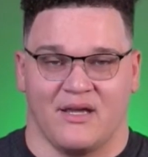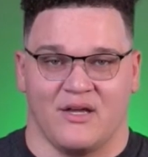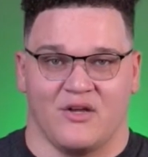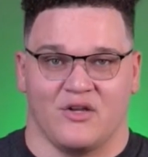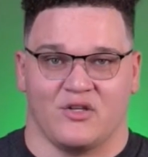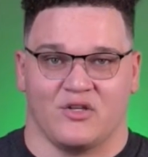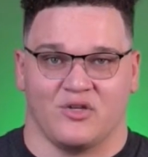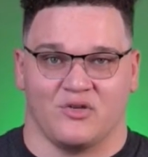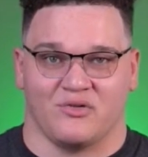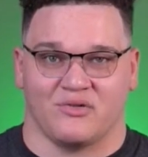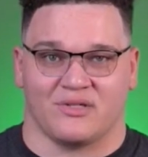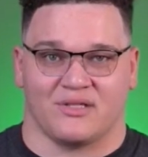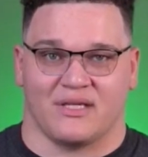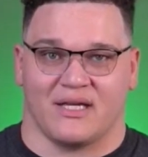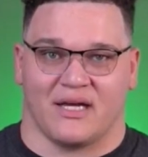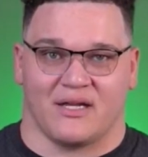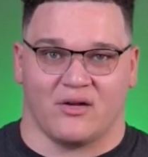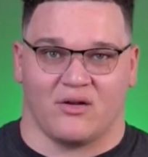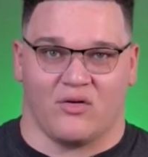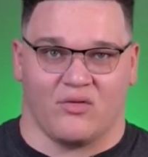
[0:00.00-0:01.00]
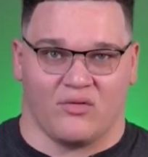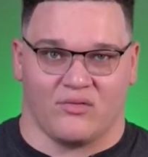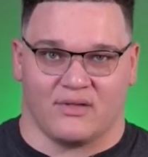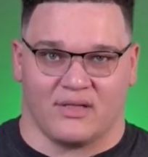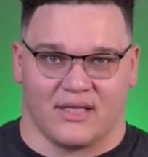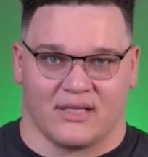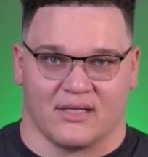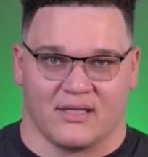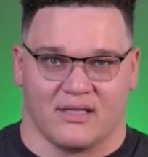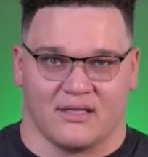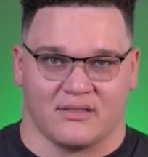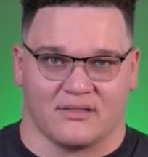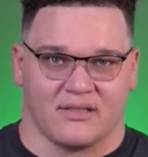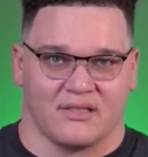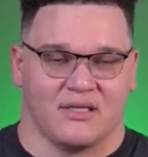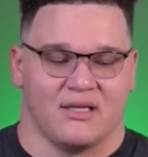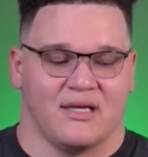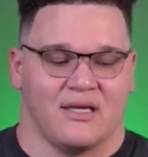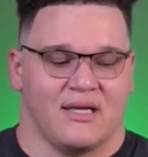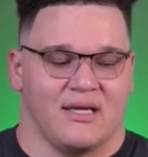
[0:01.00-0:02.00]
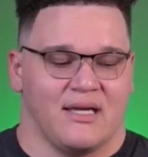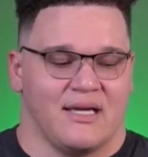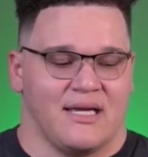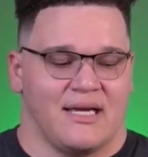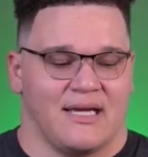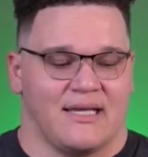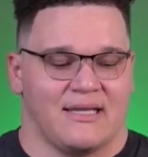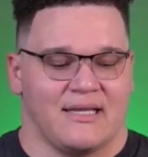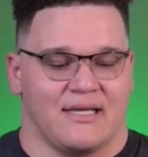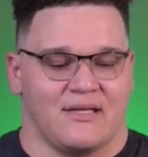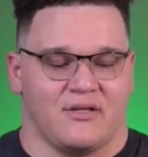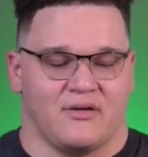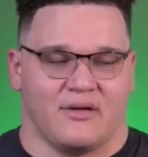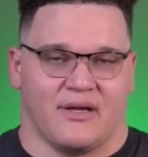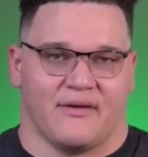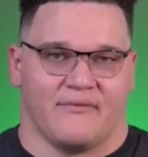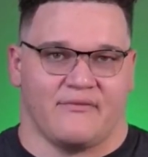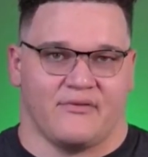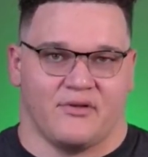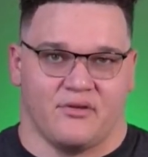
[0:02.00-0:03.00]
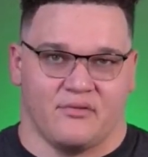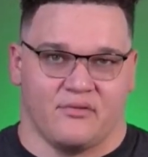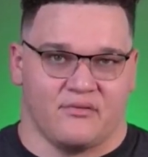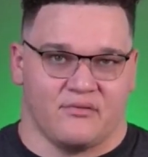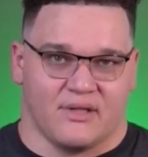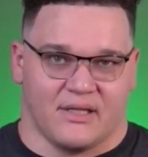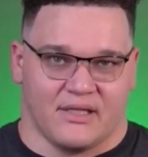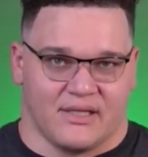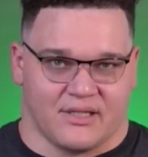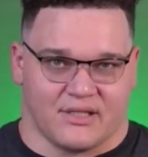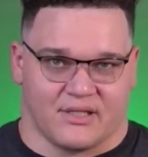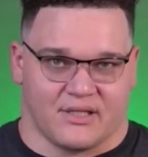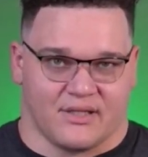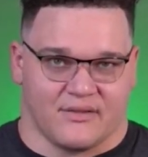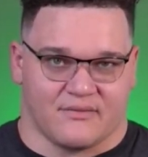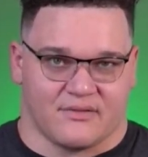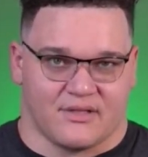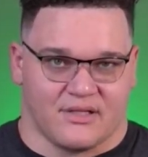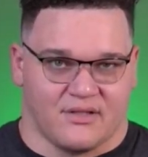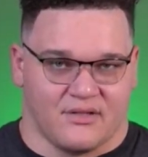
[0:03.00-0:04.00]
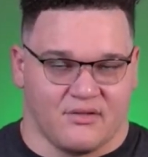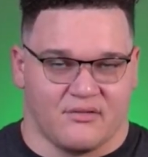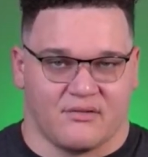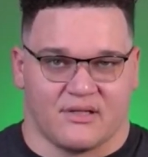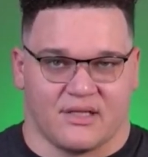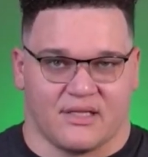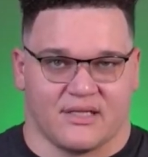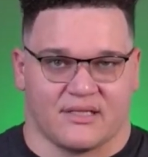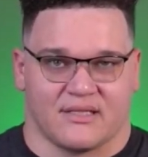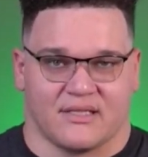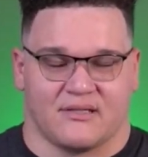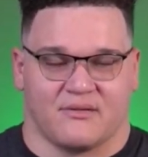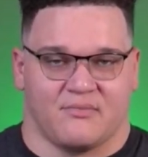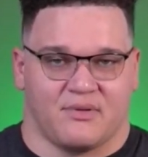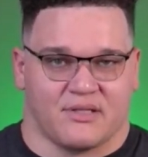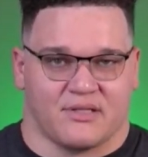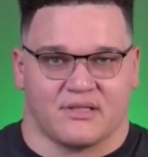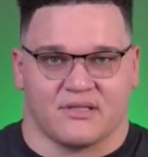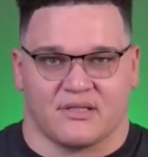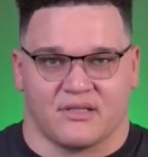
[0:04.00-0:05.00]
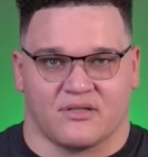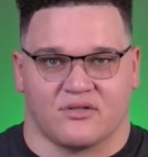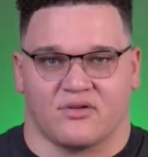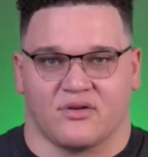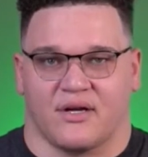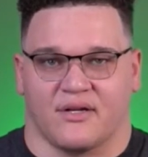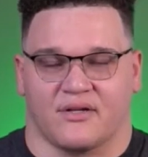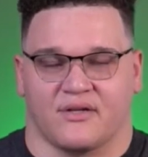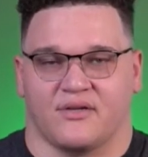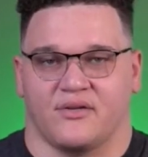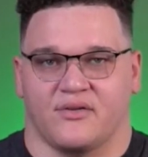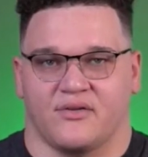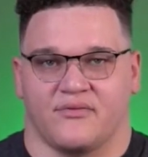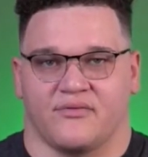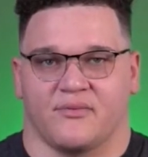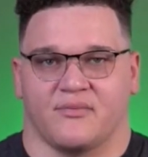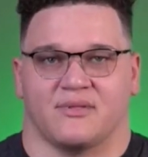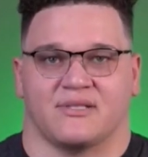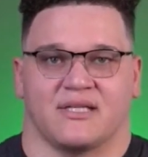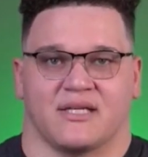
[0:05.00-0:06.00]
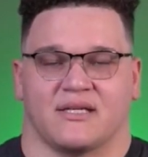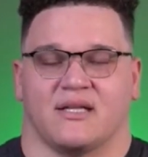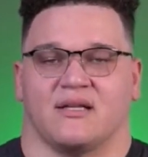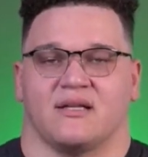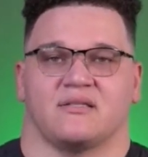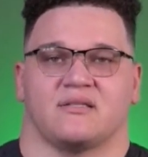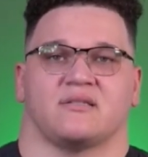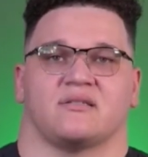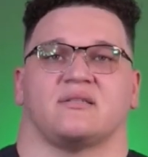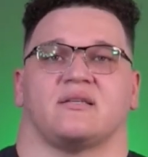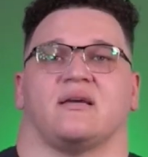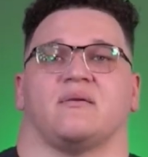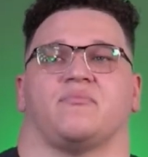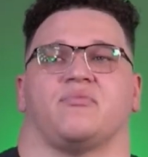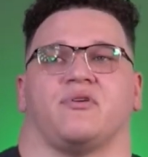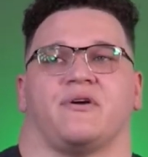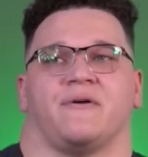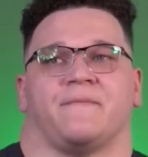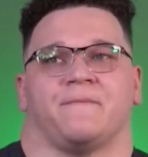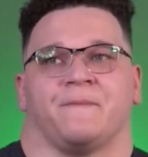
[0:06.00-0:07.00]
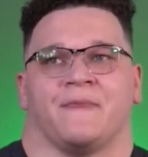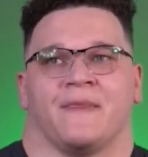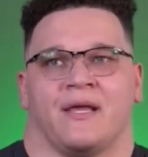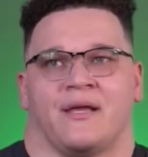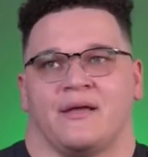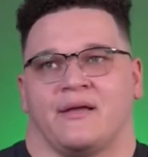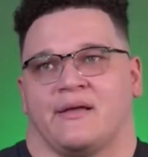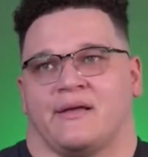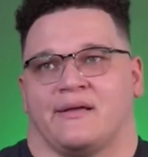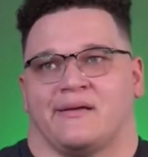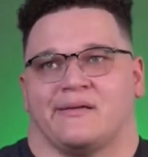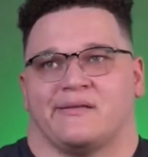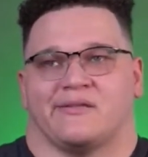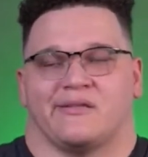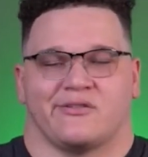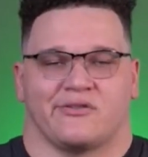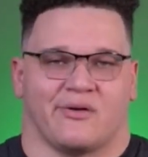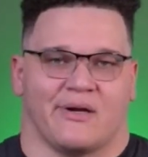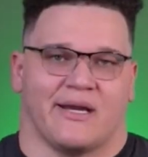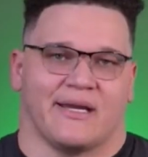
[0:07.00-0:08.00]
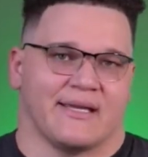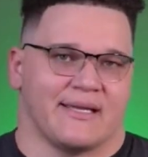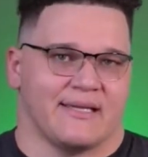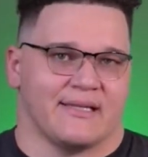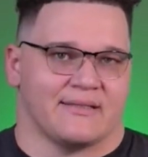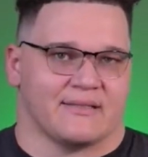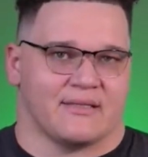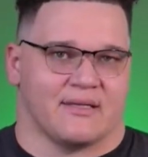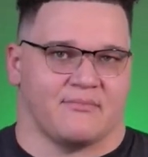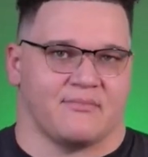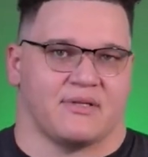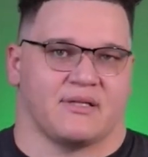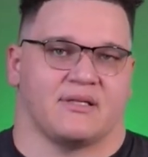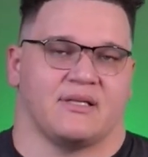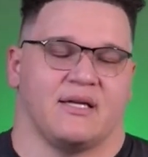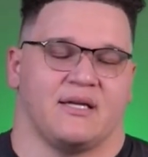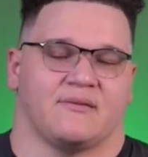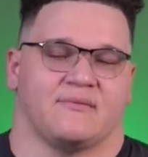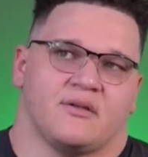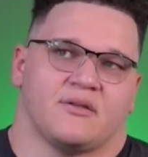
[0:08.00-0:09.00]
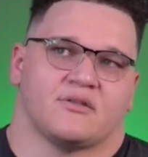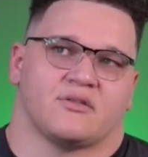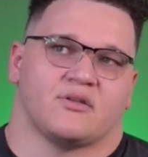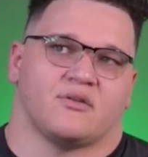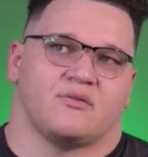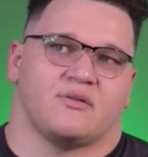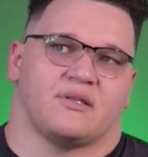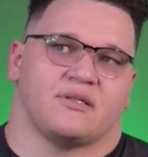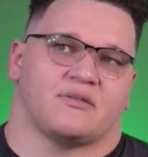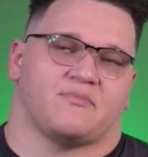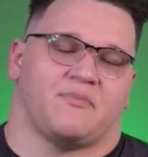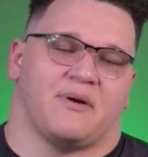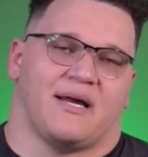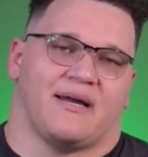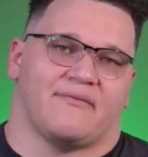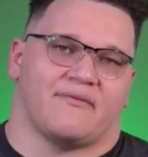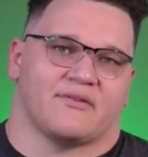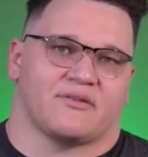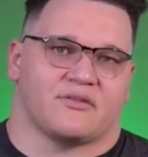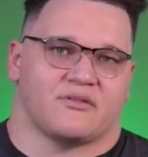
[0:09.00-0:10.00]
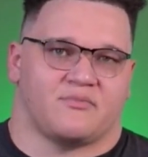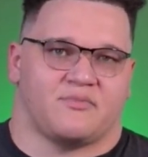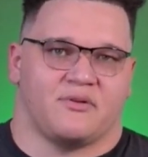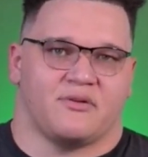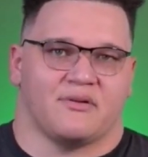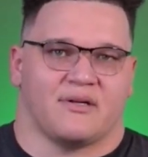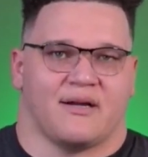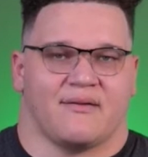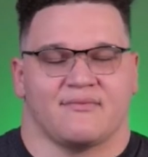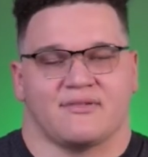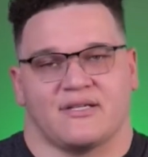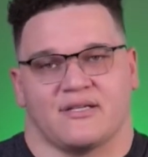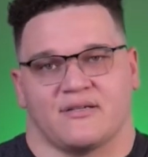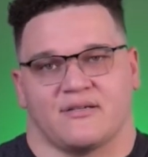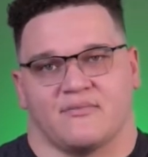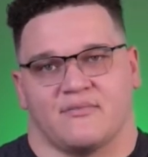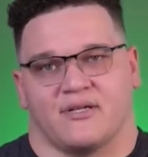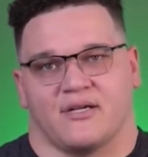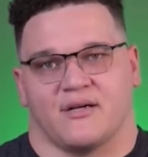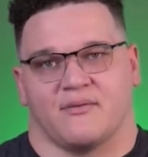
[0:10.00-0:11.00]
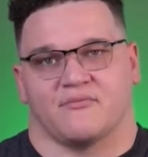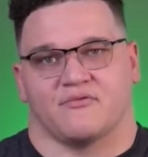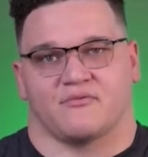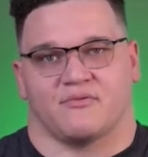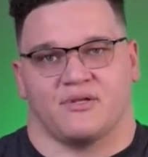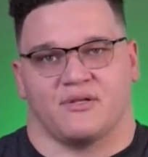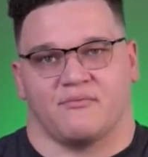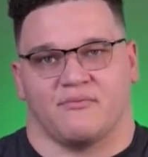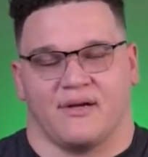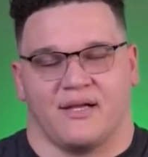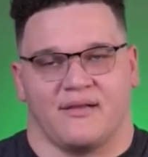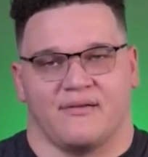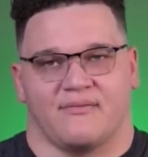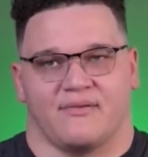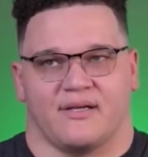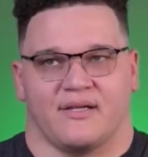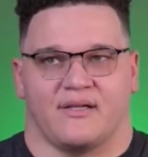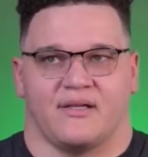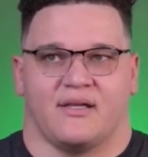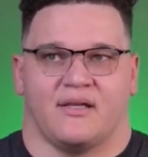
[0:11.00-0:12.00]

usually on old technology, and then you have new initiatives and new things that the business is trying to do from a technology standpoint to try and get something done. So this buy versus build conversation becomes really relevant.